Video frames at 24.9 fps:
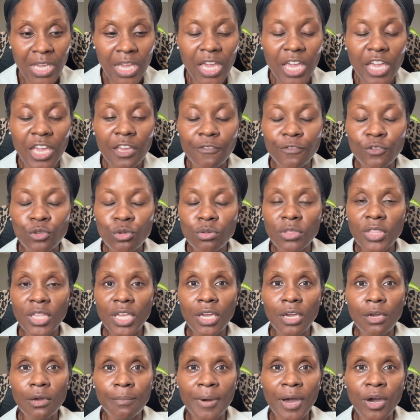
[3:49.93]
If you
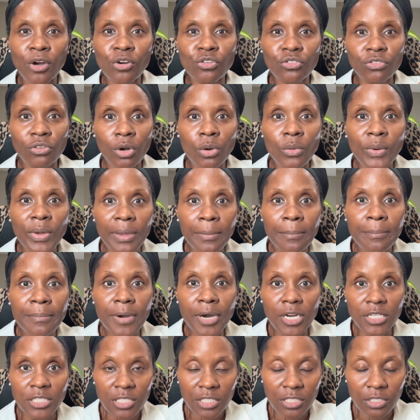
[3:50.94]
think about growing
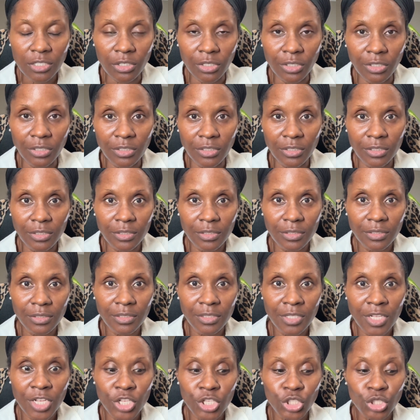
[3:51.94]
muscle,
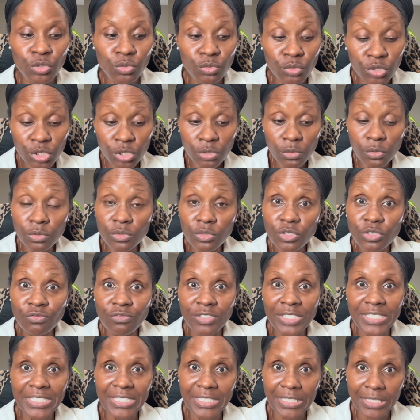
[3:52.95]
you use
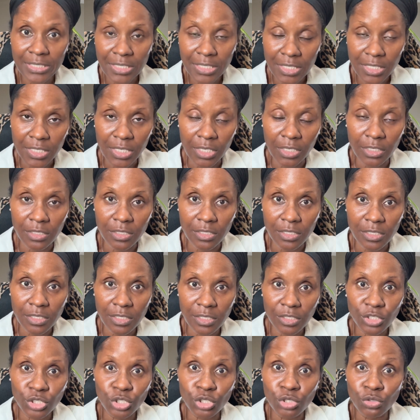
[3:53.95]
resistance
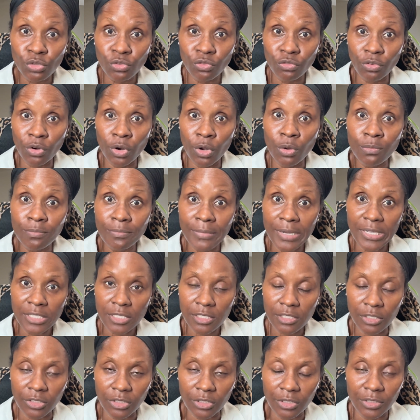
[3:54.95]
to grow
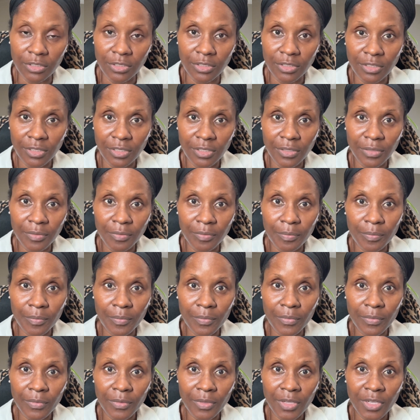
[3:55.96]
muscle.
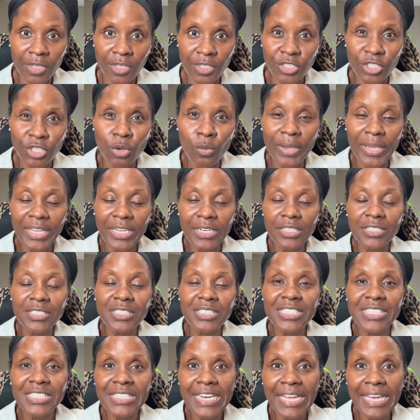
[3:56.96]
So it is
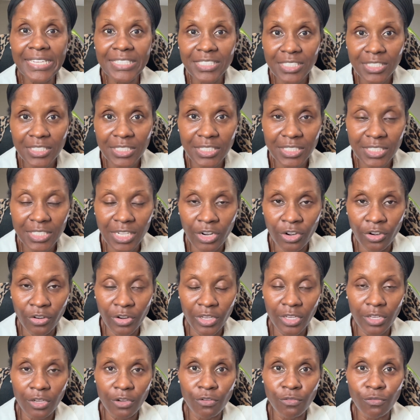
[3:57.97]

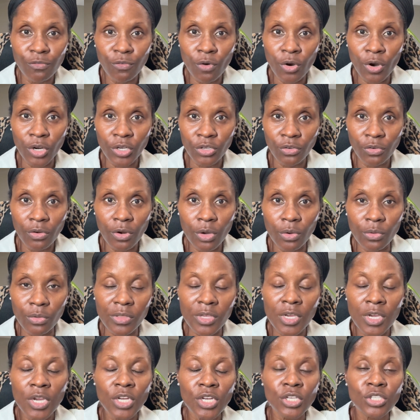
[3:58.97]
necessary for growth.
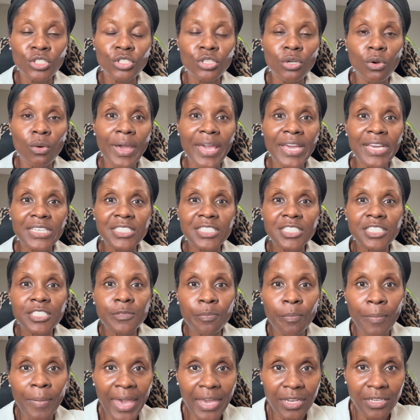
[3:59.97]
So
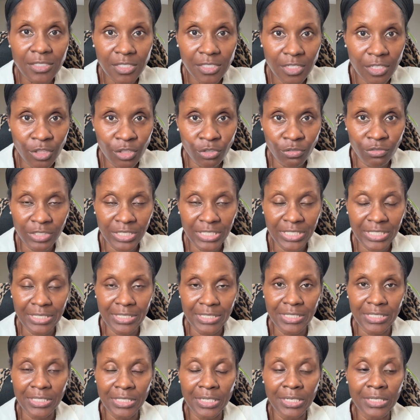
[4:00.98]
expect the
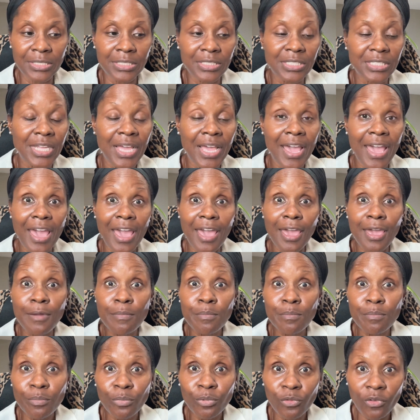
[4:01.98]
resistance,
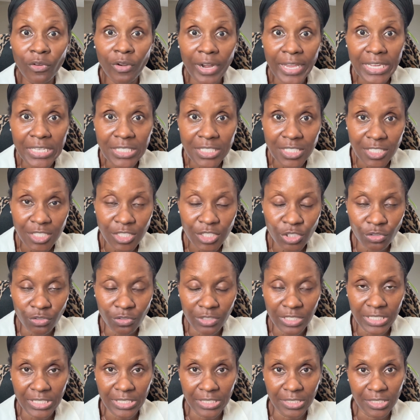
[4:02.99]
embrace the
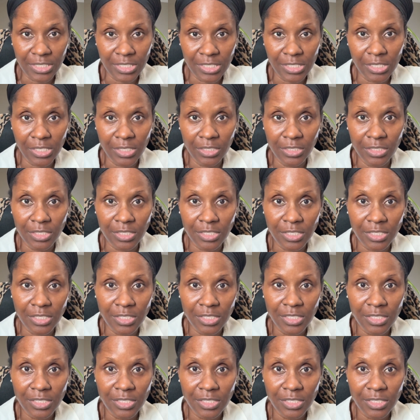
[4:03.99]
resistance.